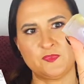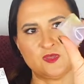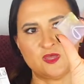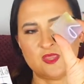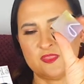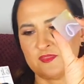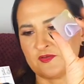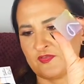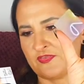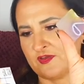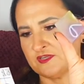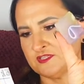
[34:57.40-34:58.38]
under
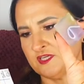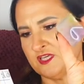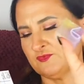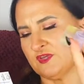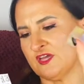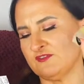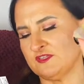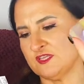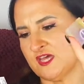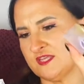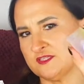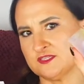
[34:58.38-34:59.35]
13 we have
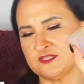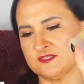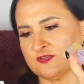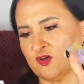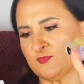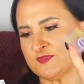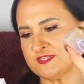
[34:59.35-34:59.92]
another soap.